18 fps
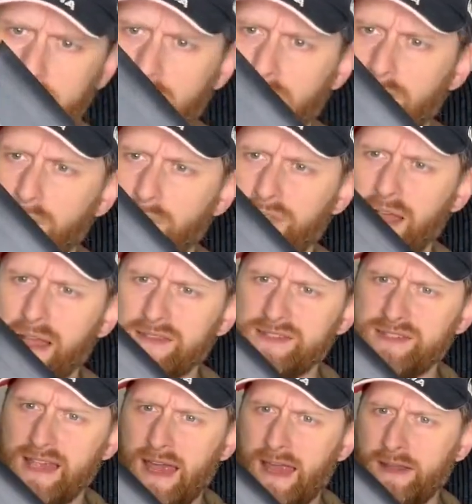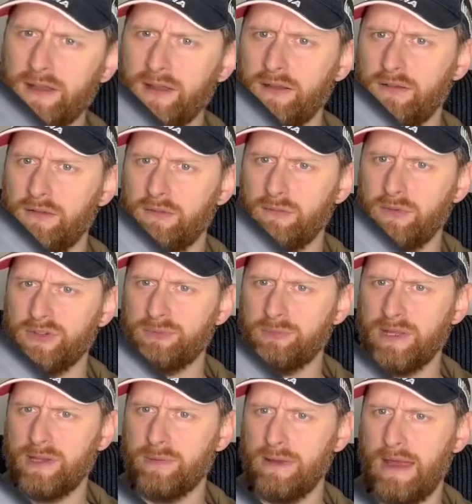with that said, we'll
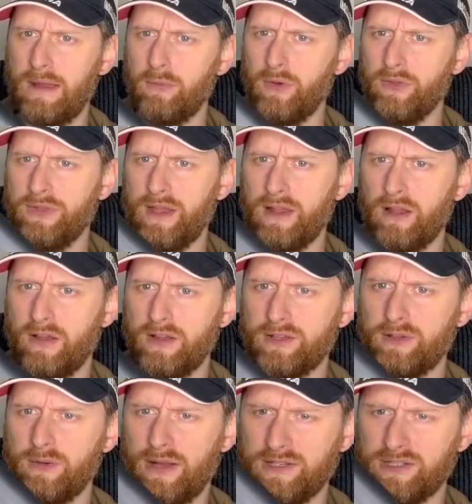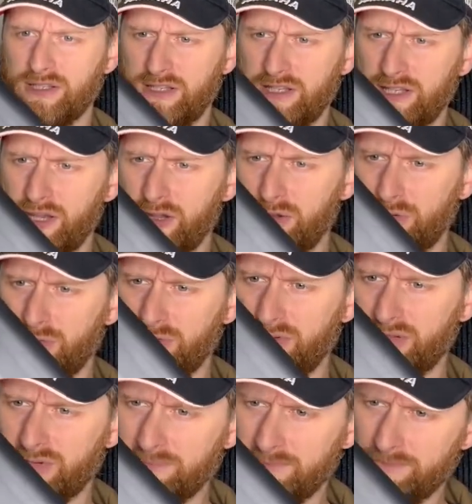speak about what they're like to actually use,
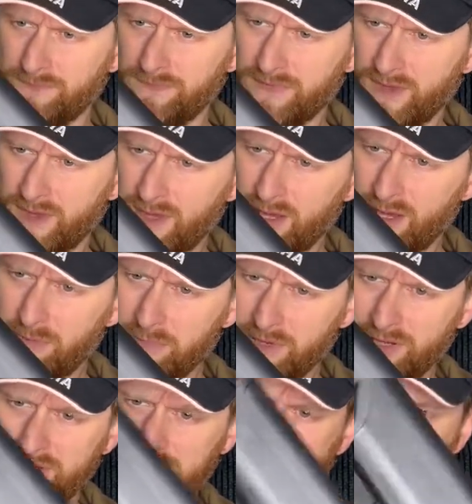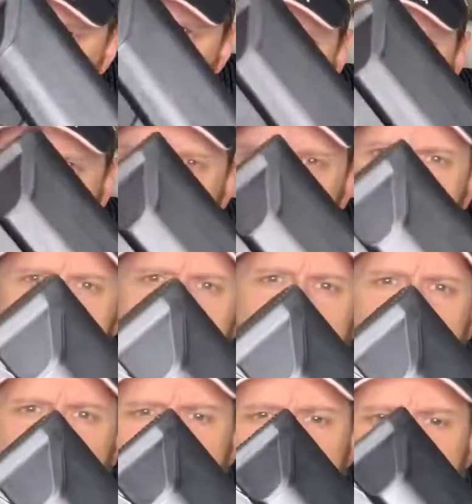because I've used both of these in